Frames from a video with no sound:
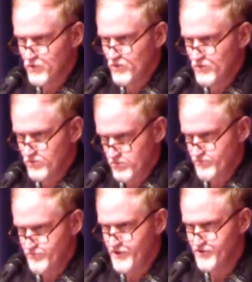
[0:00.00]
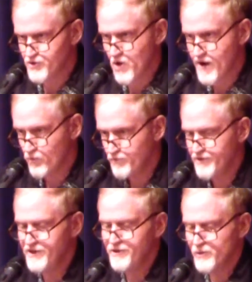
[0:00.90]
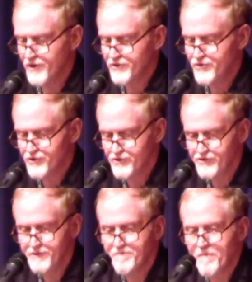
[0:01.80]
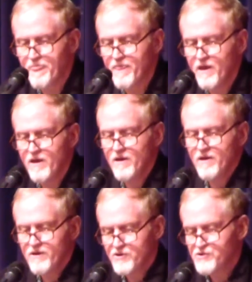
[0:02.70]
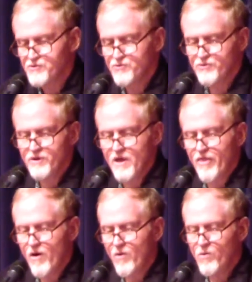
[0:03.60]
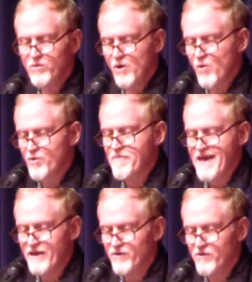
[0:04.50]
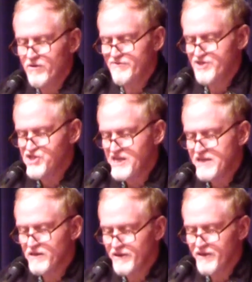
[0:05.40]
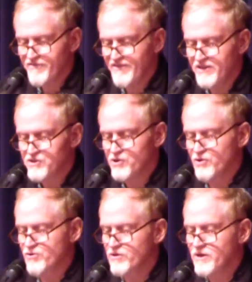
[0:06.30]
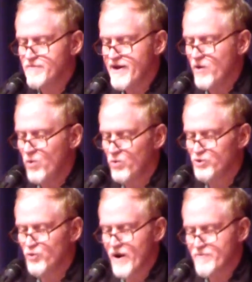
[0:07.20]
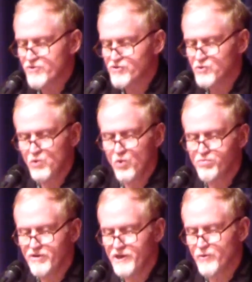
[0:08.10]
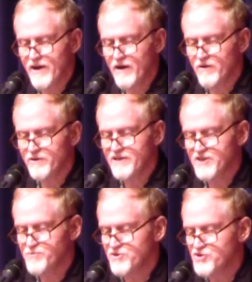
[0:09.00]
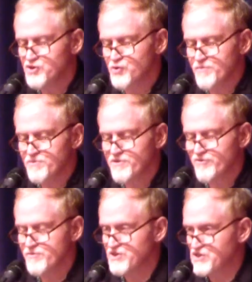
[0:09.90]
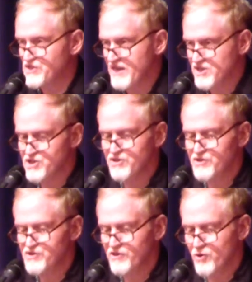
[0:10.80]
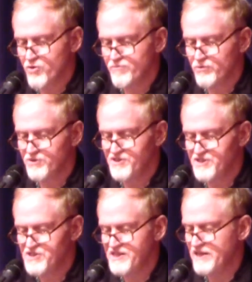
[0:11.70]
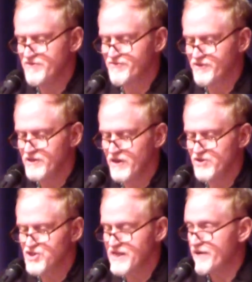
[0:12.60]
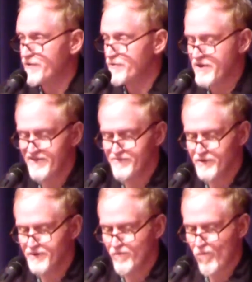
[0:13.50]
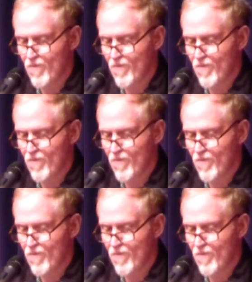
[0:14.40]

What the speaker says: school being described would be in Newark, New Jersey. Soon, the whole lower panel of the chain-link fence girdling my old grammar school playground has been stripped from its stanchions and crumpled disdainfully on the shattered pavement.